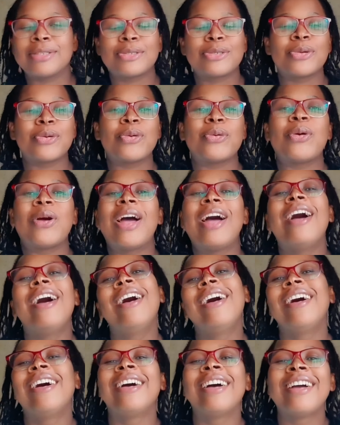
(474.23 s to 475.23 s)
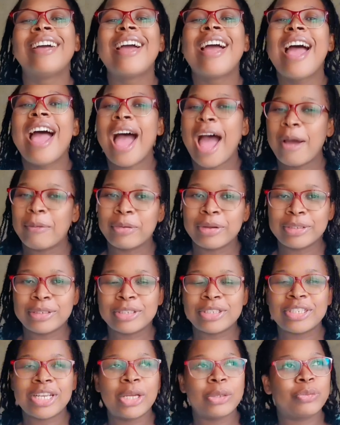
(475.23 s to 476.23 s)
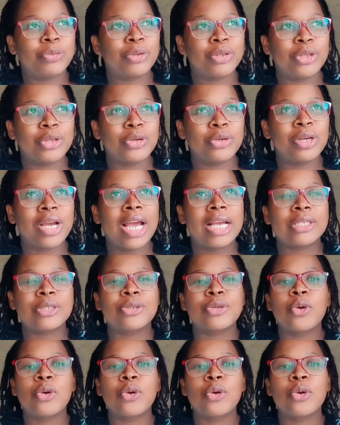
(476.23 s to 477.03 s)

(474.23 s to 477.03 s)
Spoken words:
So I'm going to share it with you guys.